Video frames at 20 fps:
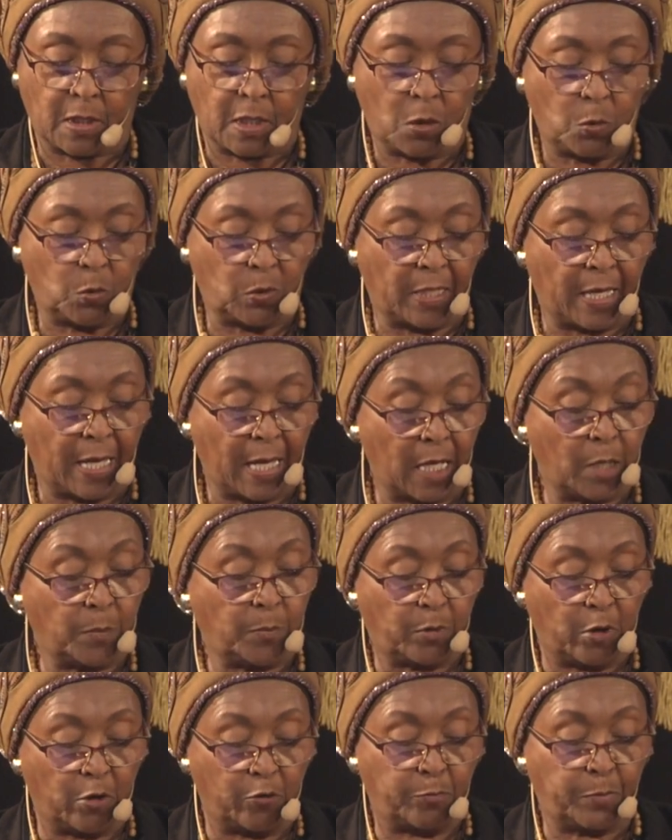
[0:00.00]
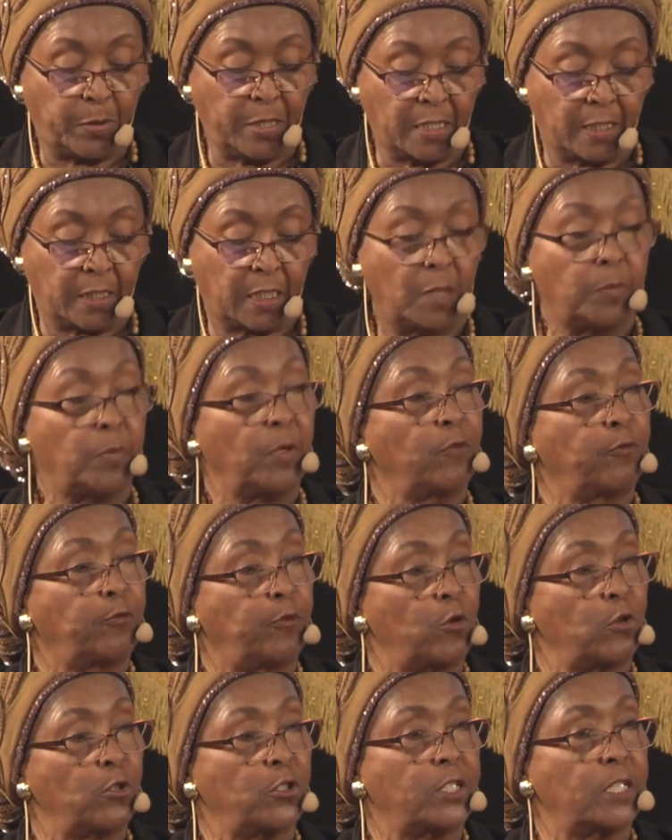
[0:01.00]
with the help of peacekeeping
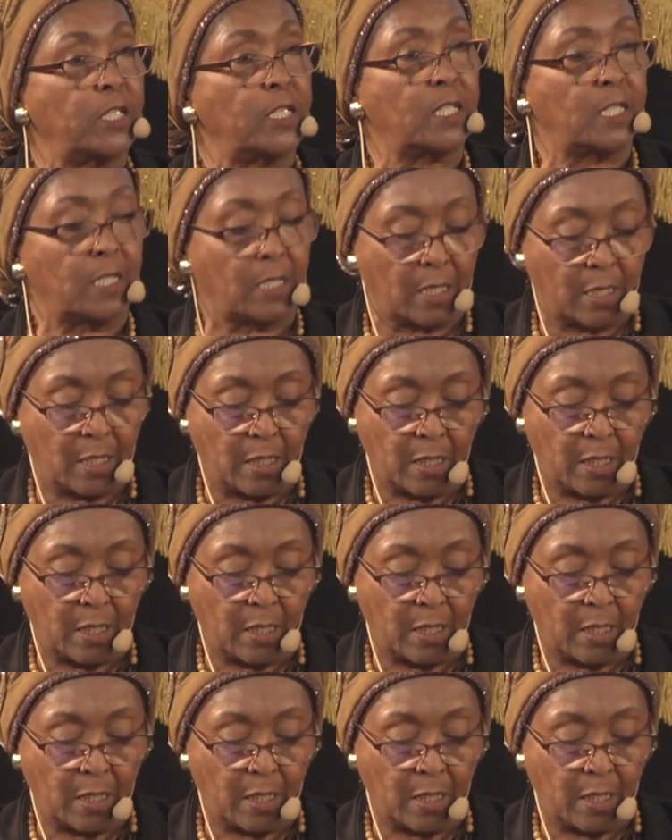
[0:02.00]
forces